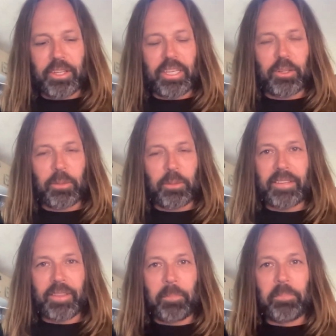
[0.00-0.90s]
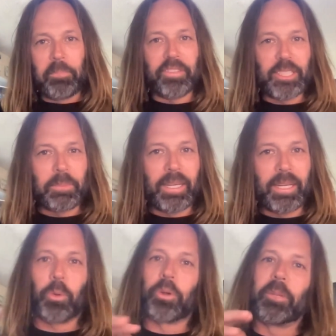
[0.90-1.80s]
it could either be like the best
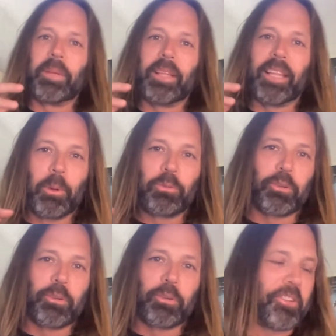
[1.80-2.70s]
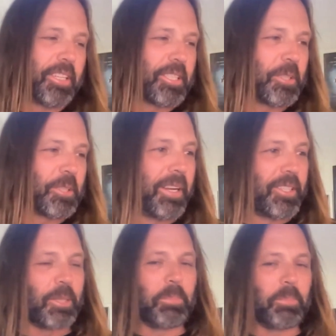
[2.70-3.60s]
experience or it could be like the most crushing
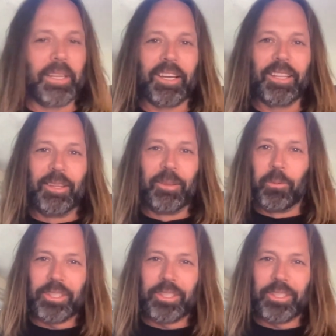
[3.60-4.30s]
experience, depending on